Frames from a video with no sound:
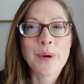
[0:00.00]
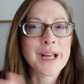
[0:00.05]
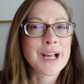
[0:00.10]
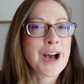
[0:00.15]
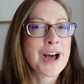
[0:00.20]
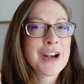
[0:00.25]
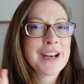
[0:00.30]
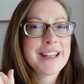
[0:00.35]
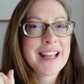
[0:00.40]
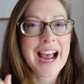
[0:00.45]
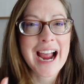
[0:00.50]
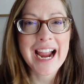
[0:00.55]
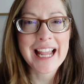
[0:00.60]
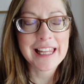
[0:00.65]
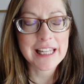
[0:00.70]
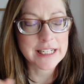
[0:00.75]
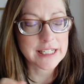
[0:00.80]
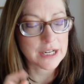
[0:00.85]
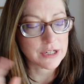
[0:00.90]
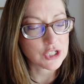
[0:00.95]
going on in the
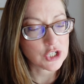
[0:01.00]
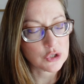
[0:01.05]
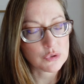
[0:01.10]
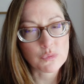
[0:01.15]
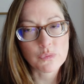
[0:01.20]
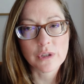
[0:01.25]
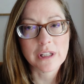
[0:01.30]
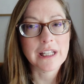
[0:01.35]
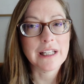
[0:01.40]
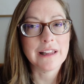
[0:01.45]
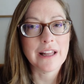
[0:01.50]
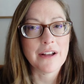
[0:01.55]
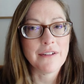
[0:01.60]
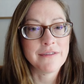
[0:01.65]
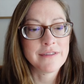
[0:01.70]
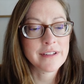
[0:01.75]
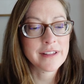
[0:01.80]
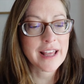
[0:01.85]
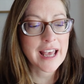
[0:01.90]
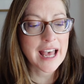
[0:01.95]
island, I just really
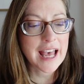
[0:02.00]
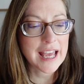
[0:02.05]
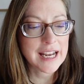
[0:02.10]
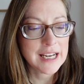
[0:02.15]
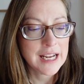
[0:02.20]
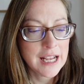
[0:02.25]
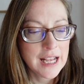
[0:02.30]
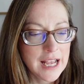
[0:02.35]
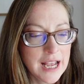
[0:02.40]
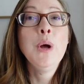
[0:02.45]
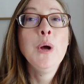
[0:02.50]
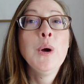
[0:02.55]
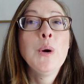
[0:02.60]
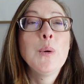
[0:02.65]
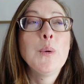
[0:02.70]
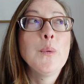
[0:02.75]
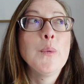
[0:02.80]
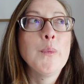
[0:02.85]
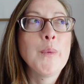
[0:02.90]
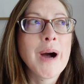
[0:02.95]
loved that.
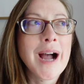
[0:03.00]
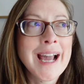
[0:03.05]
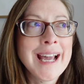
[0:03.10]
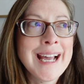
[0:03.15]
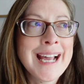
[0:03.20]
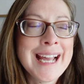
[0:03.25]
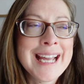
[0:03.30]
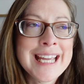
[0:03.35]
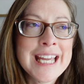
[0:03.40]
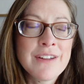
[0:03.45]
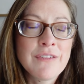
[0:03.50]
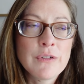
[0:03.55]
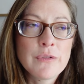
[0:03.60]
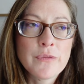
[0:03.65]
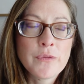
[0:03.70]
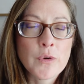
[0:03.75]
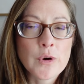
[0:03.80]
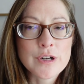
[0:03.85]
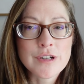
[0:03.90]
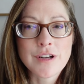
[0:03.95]
Why I gave
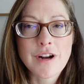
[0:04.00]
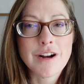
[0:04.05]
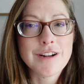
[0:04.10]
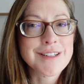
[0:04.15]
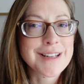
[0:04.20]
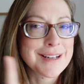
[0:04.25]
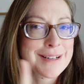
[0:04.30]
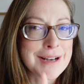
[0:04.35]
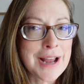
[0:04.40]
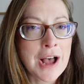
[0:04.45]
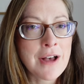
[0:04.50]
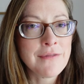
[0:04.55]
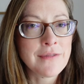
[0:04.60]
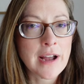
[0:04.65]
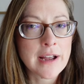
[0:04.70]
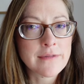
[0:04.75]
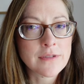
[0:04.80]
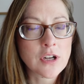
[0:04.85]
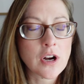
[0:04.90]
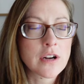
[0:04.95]
it four stars and
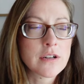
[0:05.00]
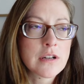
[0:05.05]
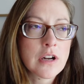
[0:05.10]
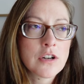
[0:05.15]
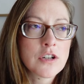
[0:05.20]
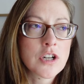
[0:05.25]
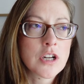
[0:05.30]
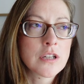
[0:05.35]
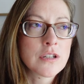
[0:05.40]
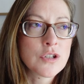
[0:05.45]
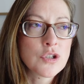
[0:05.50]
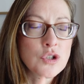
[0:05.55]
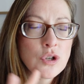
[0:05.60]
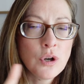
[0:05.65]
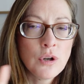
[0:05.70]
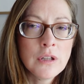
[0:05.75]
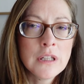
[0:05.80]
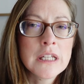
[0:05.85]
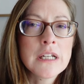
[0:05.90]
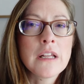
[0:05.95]
not five stars are just
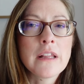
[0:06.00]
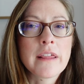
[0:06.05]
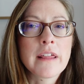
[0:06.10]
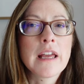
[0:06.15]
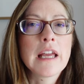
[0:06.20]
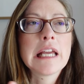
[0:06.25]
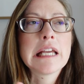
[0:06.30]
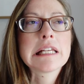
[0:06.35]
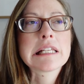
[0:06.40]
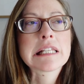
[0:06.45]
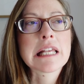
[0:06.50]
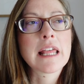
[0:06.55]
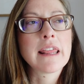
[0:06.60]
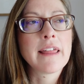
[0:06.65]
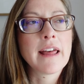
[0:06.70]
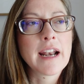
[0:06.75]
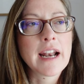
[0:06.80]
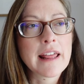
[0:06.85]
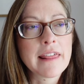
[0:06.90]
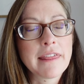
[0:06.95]
two little things
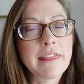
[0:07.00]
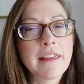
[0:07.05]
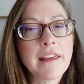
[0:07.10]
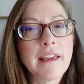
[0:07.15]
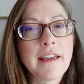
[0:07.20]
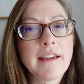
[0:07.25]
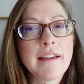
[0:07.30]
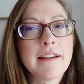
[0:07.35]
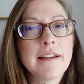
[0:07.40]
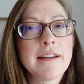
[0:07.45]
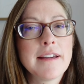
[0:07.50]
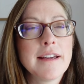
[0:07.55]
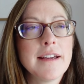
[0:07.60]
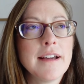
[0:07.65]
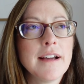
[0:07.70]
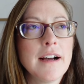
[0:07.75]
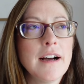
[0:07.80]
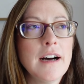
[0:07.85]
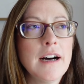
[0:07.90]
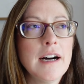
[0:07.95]
that I
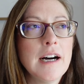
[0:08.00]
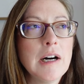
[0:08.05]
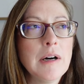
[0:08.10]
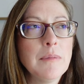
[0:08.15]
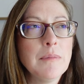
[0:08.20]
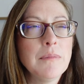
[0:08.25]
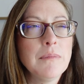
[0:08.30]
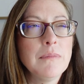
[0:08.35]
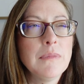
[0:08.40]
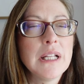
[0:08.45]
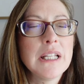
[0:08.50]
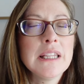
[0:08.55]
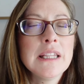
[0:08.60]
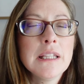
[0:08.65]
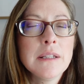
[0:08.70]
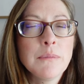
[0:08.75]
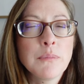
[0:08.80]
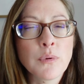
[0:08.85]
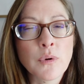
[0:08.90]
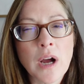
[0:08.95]
think
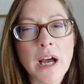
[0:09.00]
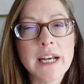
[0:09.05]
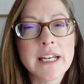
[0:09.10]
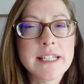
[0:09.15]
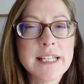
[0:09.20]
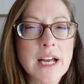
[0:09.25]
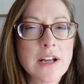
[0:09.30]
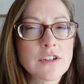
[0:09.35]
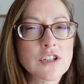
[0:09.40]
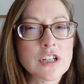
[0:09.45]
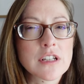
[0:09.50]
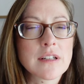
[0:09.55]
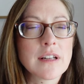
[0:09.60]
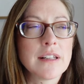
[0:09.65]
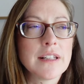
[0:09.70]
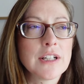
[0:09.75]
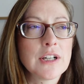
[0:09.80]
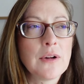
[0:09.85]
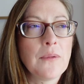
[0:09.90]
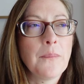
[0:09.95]
um, brought it down
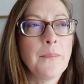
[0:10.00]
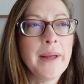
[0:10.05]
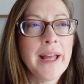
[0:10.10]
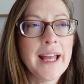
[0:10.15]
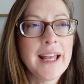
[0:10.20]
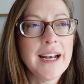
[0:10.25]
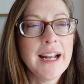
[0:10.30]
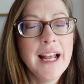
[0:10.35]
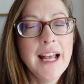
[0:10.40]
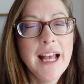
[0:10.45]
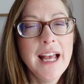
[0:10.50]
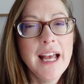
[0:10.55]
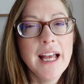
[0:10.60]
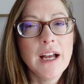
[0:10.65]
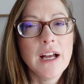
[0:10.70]
just a little bit